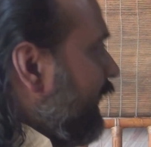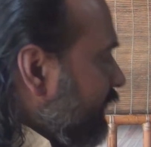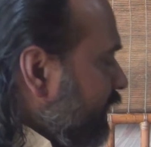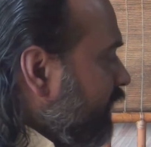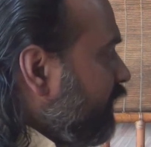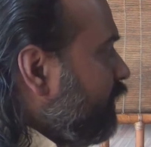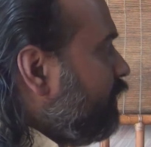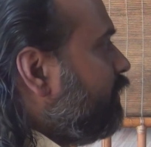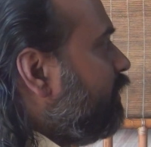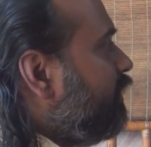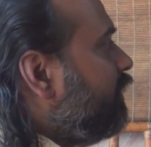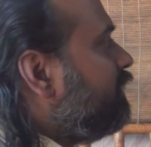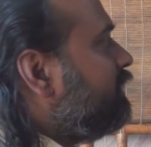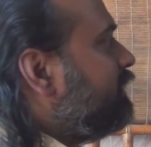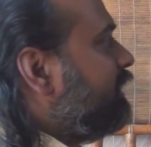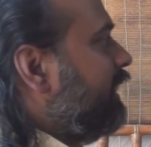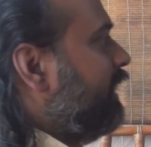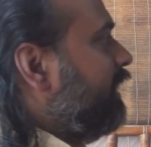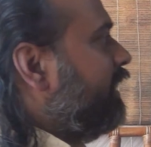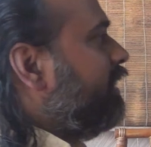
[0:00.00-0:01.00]
Kindly do
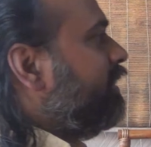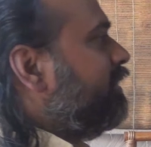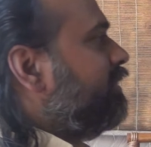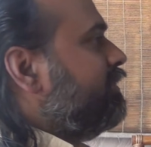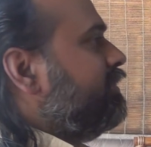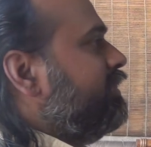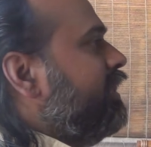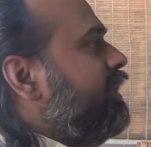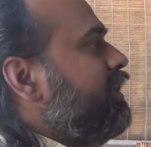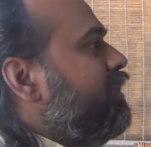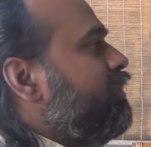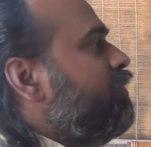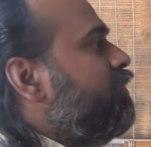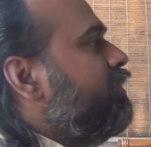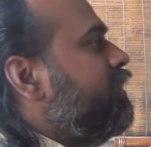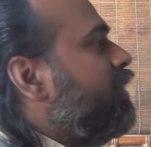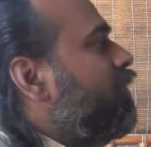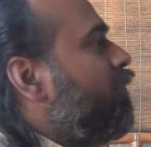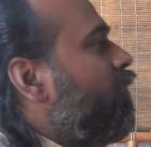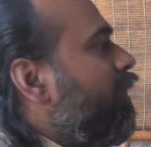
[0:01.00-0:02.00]
not think
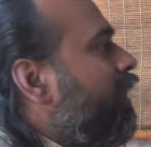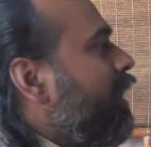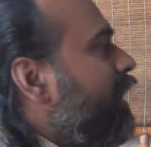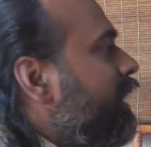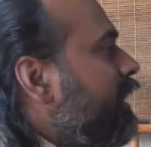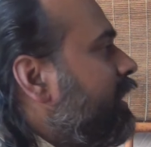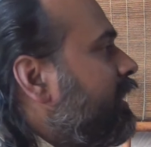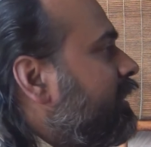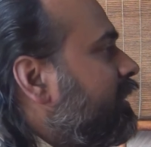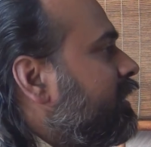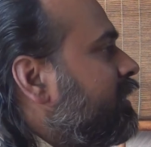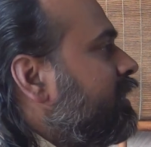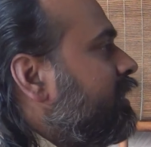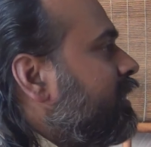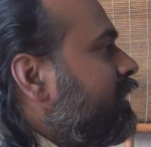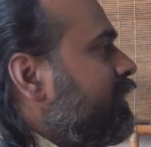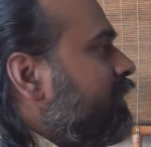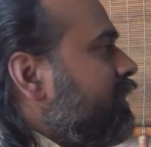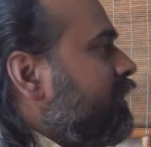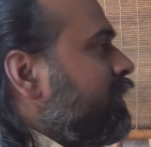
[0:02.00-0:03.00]
that you
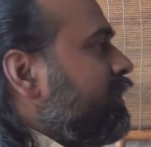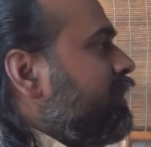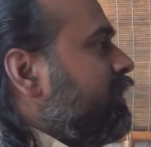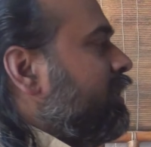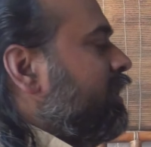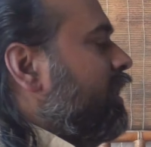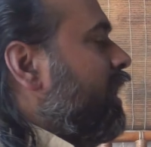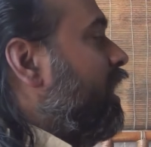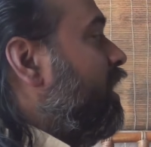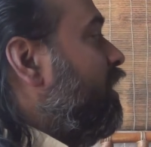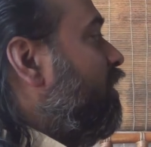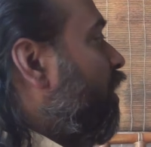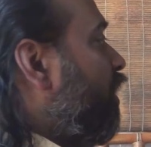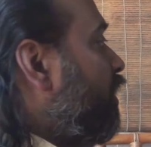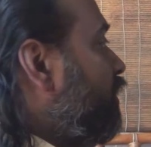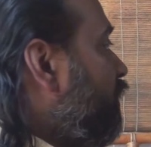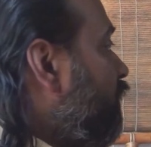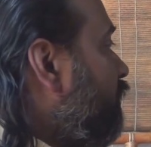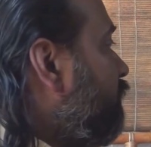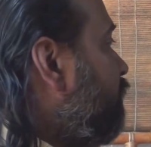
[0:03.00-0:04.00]
require a
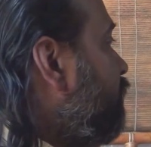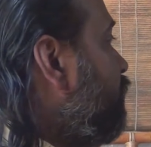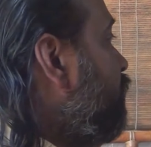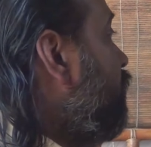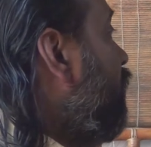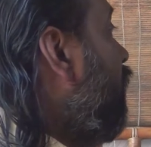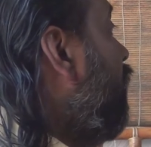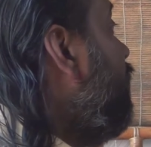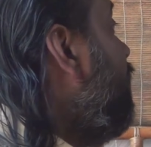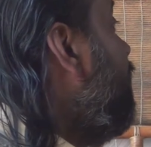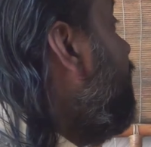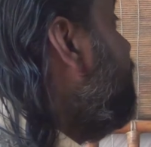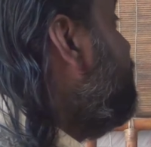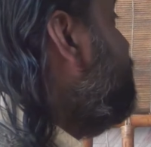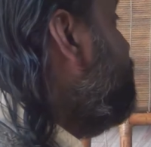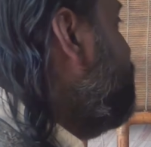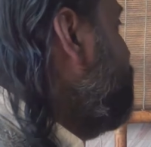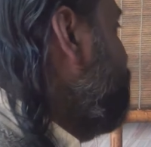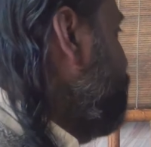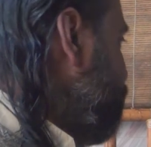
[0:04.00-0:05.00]
lot of
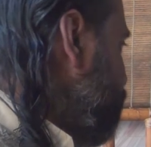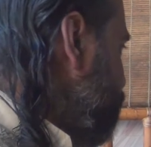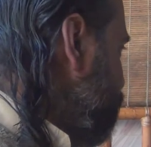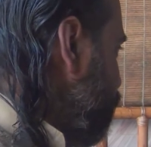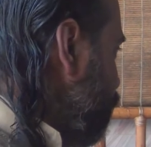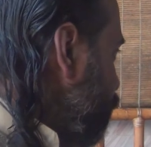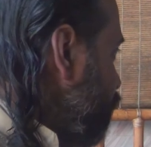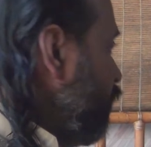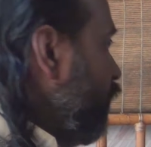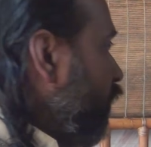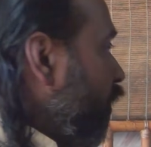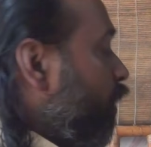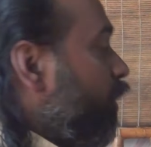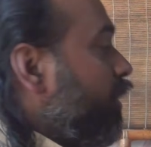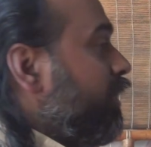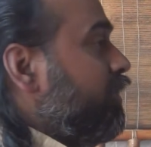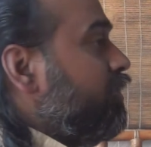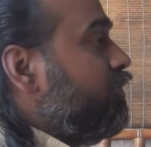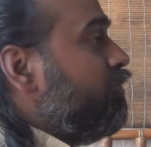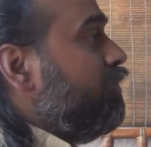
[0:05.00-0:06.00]
knowledge to
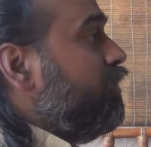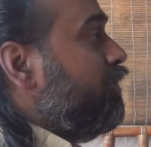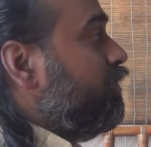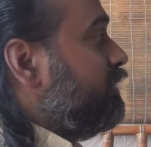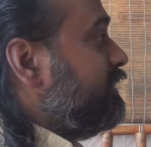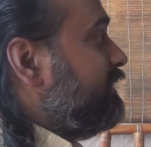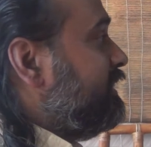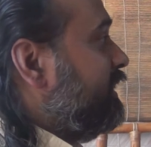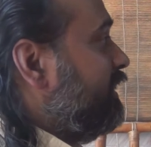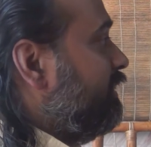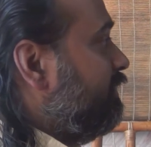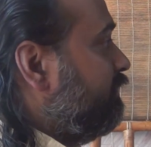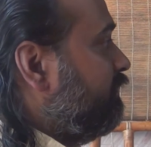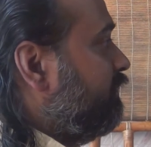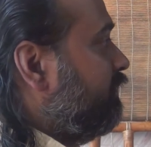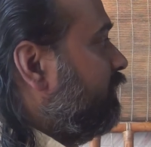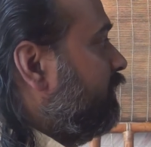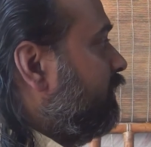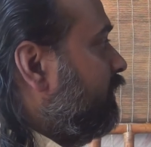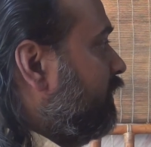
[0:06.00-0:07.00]
go into
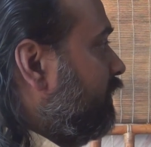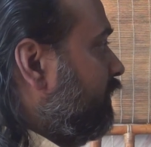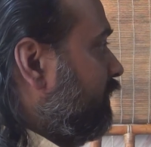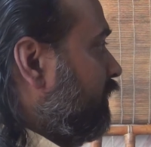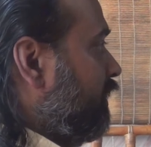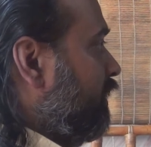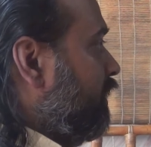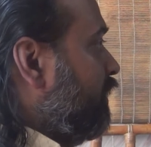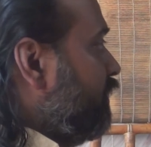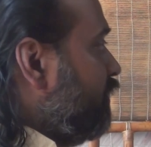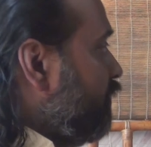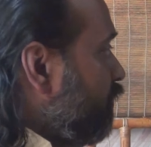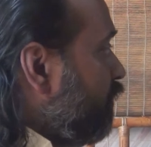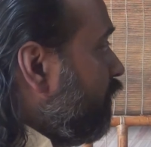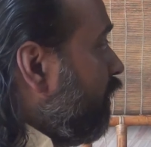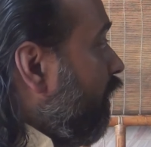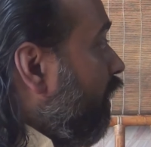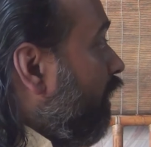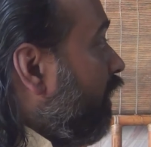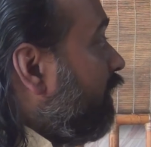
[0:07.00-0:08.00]
yourself.
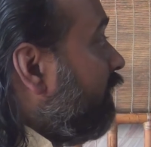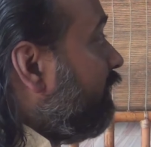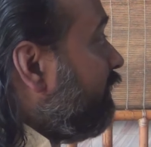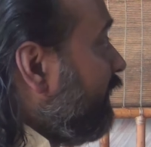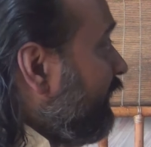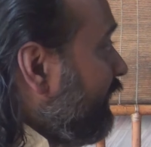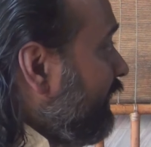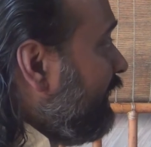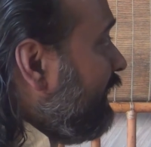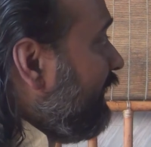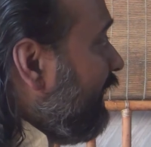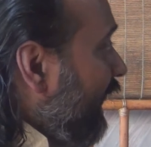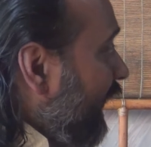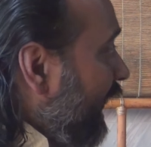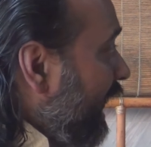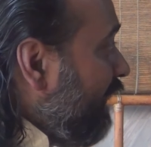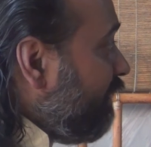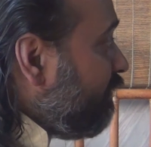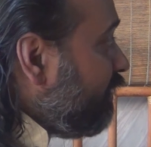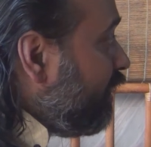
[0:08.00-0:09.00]
You already
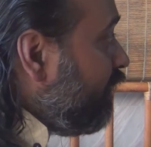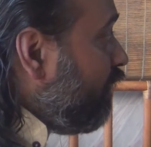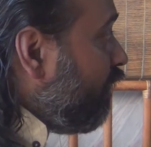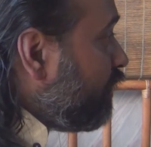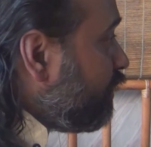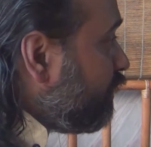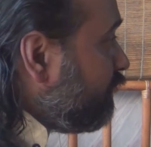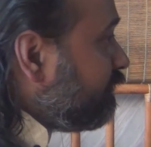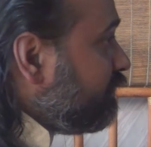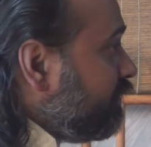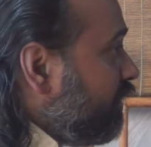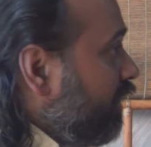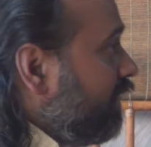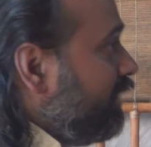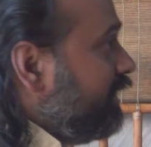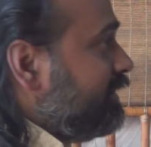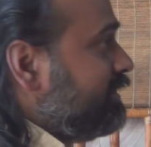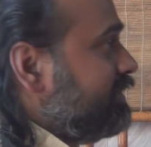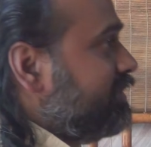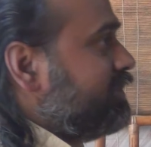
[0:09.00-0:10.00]
have a lot of
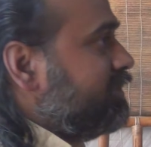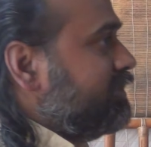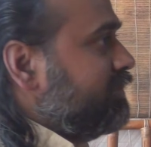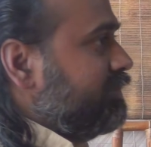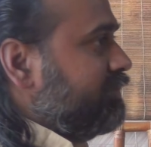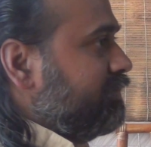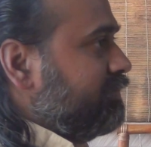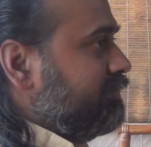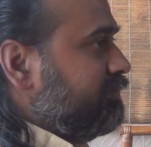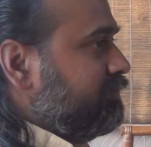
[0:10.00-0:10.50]
knowledge,